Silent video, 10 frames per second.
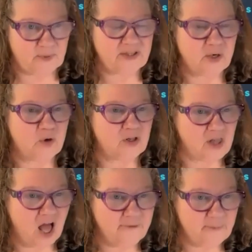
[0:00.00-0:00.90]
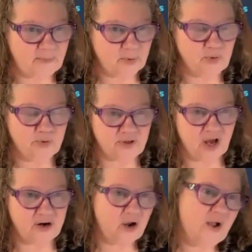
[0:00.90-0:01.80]
But there were a lot of people who
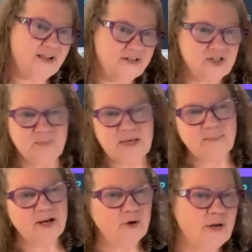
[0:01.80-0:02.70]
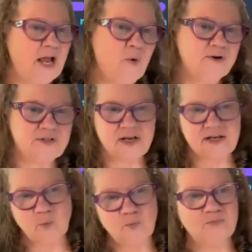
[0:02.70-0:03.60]
thought, oh, I can just make my own hours and
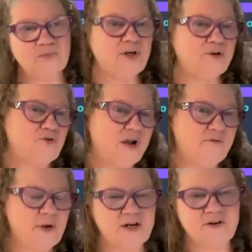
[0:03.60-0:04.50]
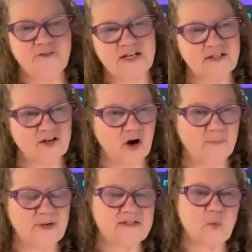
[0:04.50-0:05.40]
I can, you know, drive around in a fancy
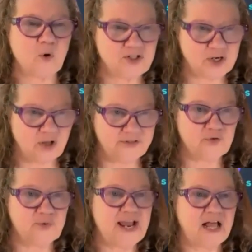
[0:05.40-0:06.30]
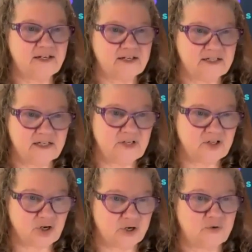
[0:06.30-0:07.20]
car because they're watching all these reality
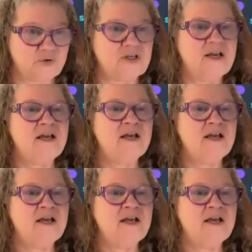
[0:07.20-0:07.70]
TV shows.